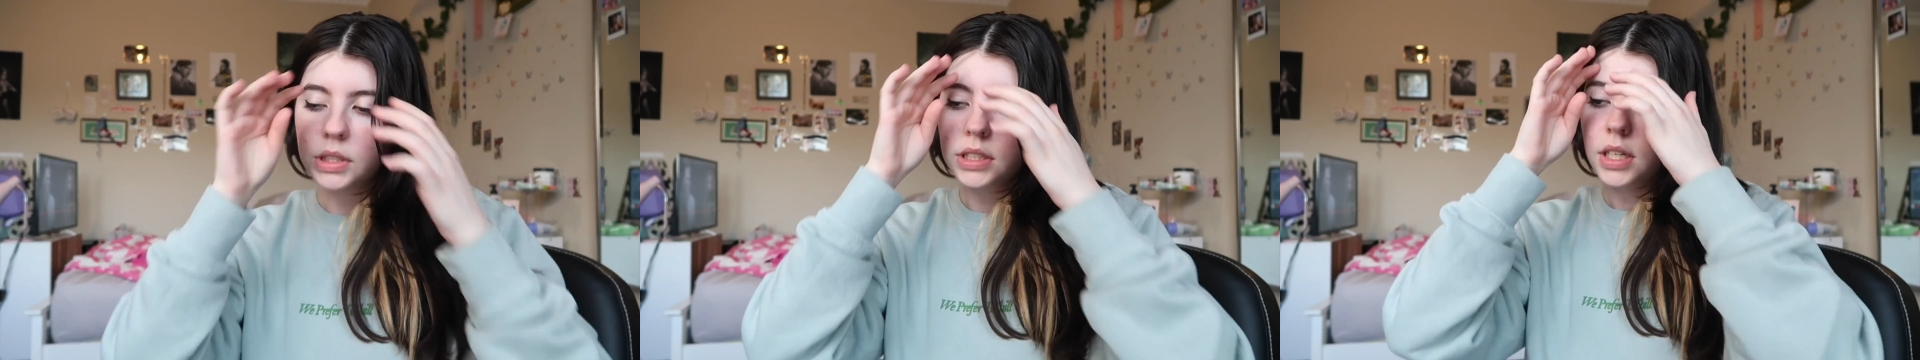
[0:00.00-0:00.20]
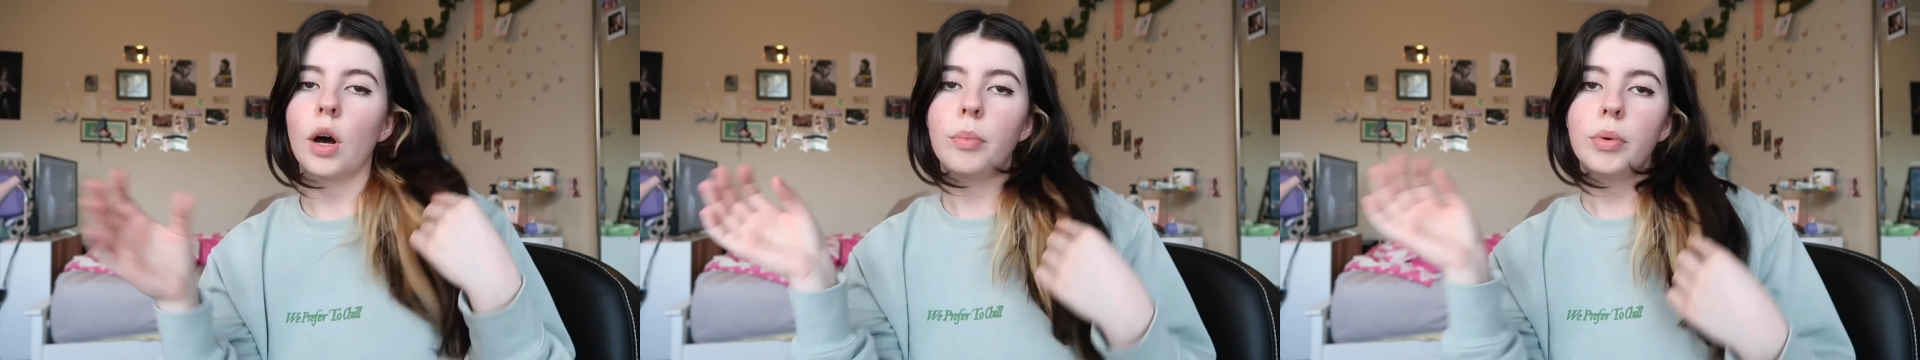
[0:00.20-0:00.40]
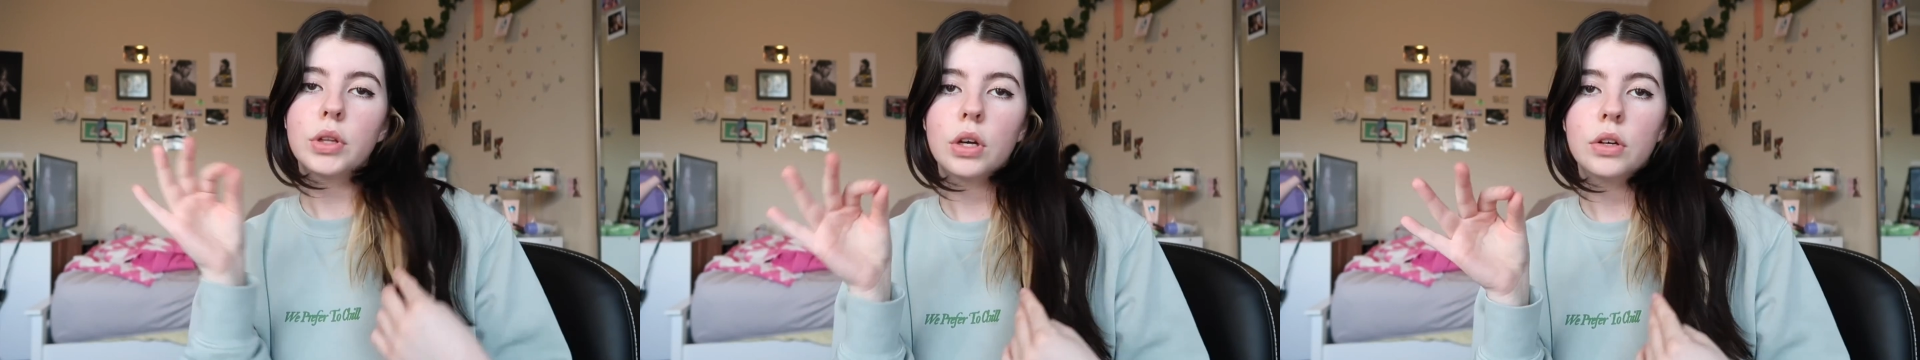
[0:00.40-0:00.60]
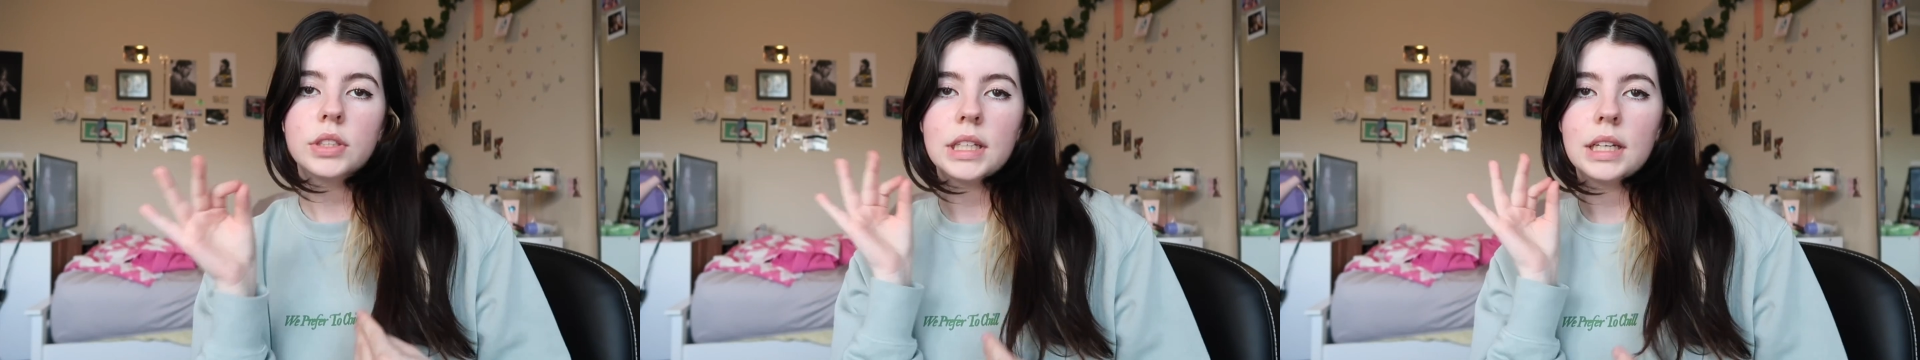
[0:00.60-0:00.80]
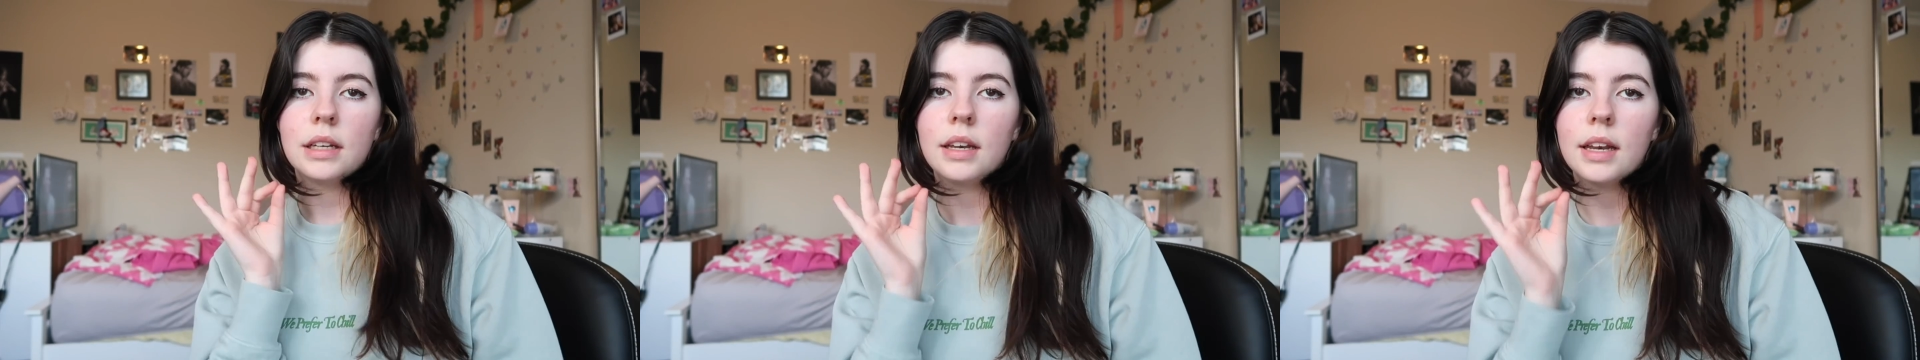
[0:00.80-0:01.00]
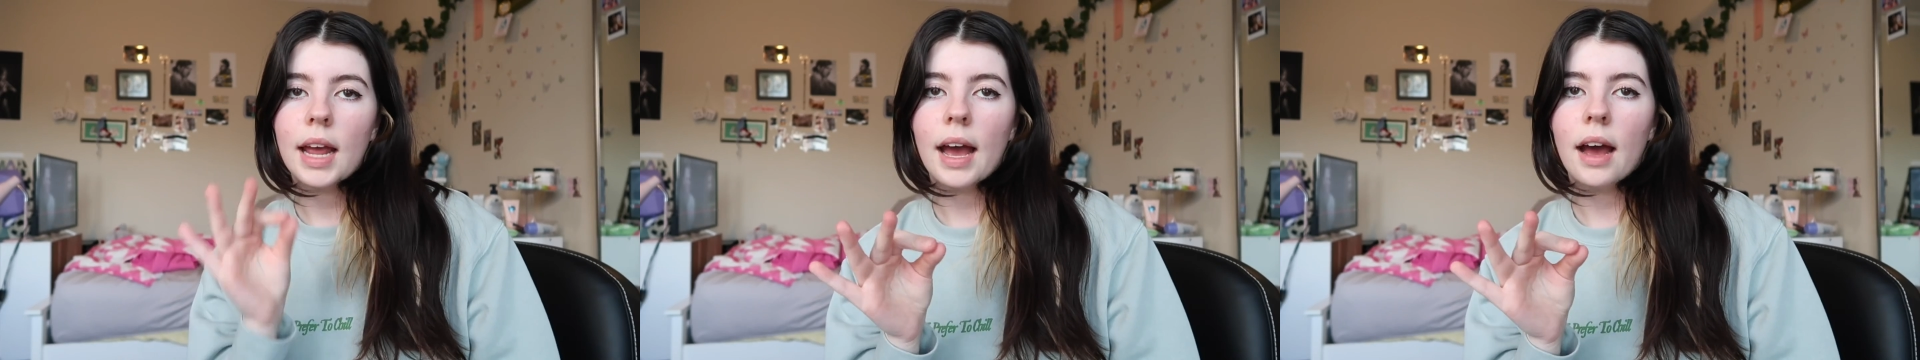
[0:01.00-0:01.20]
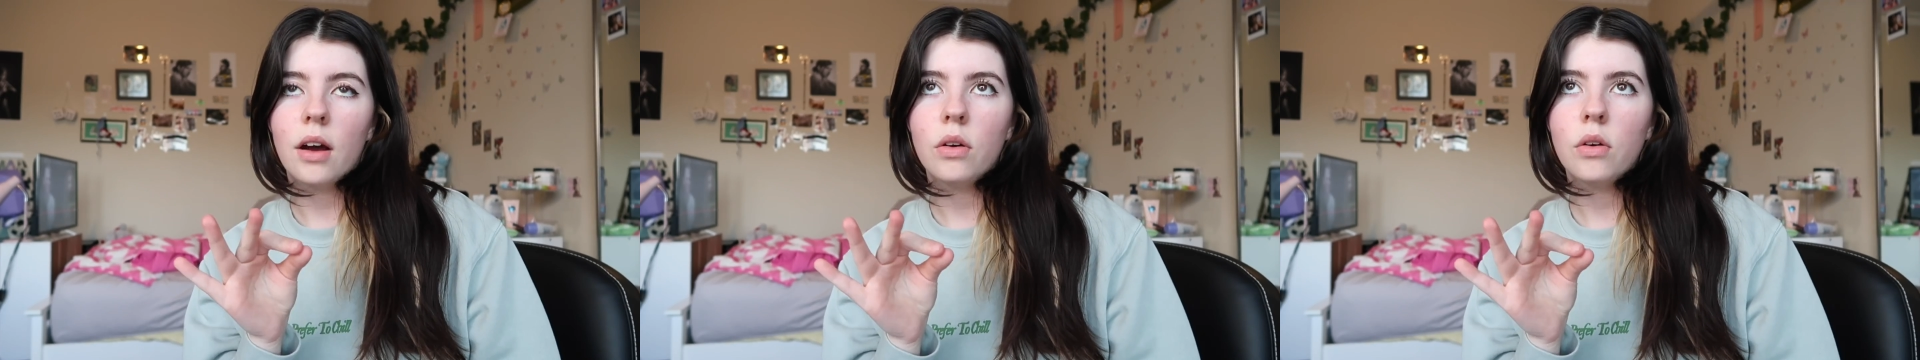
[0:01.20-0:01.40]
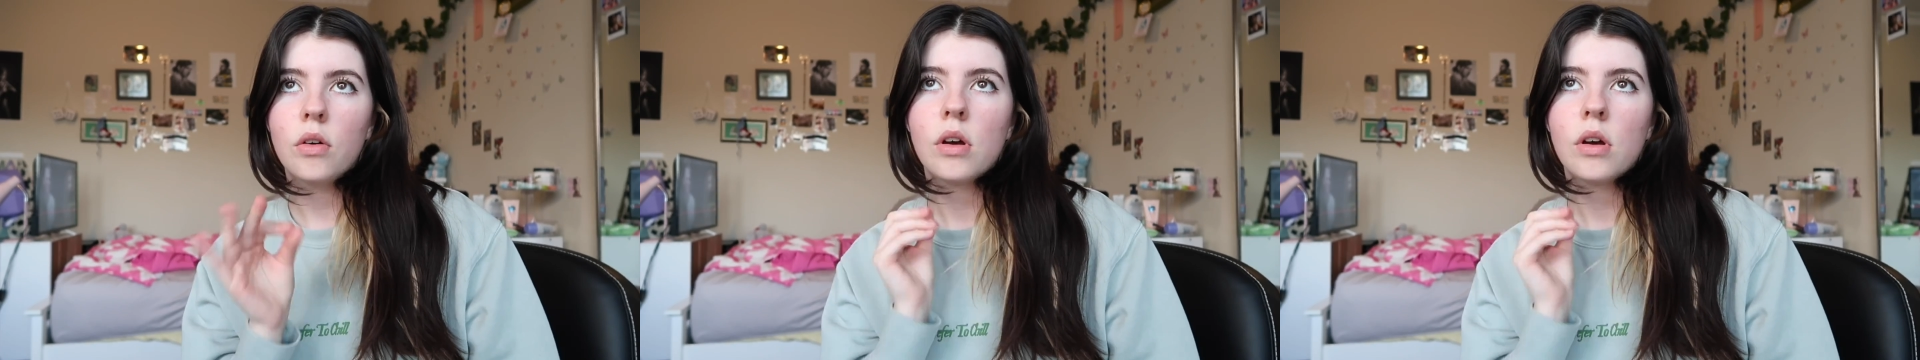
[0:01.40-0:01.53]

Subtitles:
so I'll put those in now.